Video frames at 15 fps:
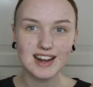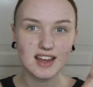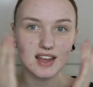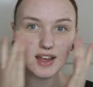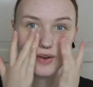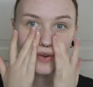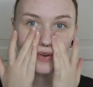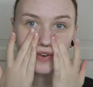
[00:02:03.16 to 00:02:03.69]

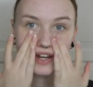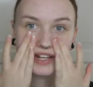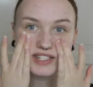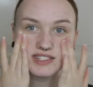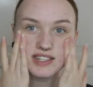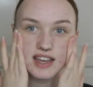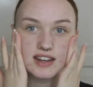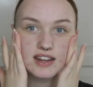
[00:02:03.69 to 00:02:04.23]
like I already
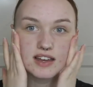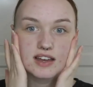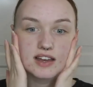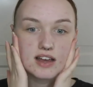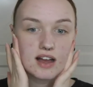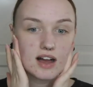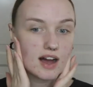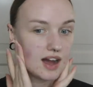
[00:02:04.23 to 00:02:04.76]
said.
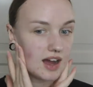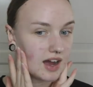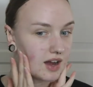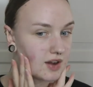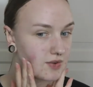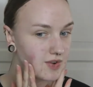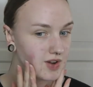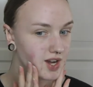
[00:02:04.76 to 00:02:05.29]

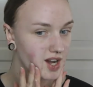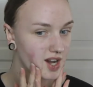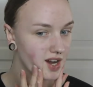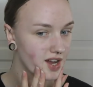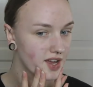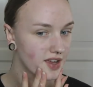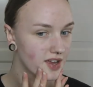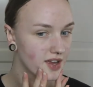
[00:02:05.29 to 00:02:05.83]
I really
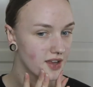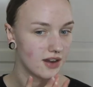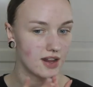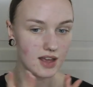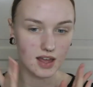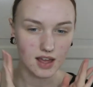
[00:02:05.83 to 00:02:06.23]
like it.